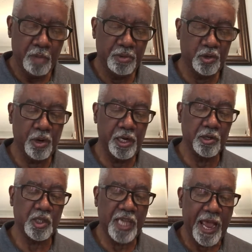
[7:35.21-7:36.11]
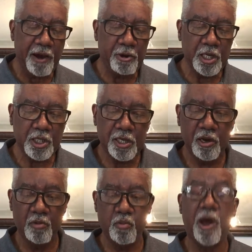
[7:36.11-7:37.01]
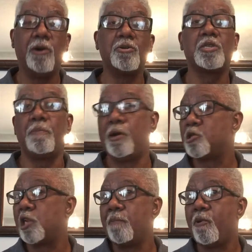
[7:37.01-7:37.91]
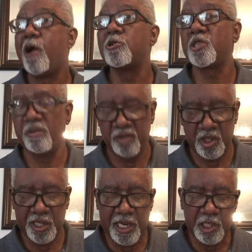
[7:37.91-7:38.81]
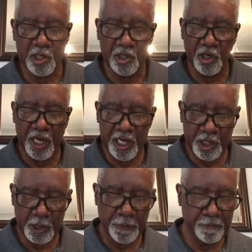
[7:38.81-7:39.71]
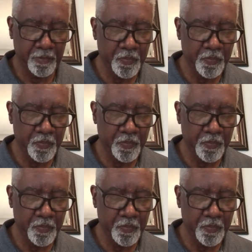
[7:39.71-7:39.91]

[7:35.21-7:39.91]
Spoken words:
between Osiris, who supposedly brought civilization to Egypt,